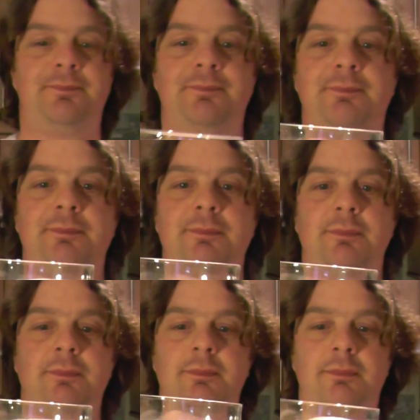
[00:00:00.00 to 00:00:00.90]

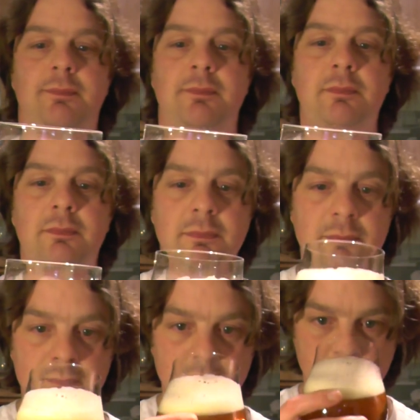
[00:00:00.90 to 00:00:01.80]

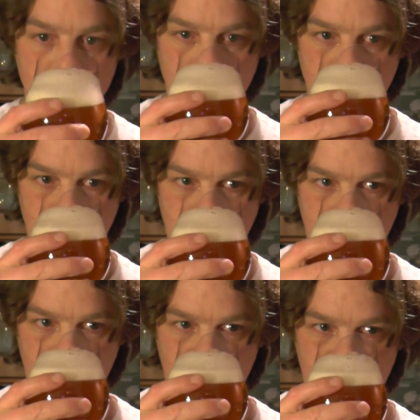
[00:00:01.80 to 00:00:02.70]

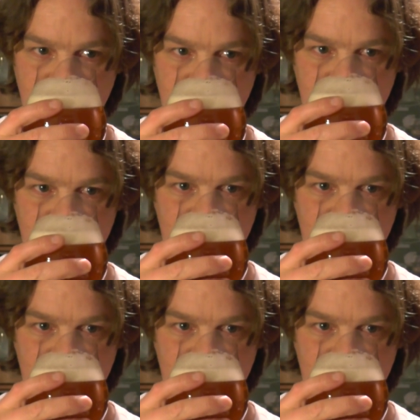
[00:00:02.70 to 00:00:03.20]
Nobody speaks.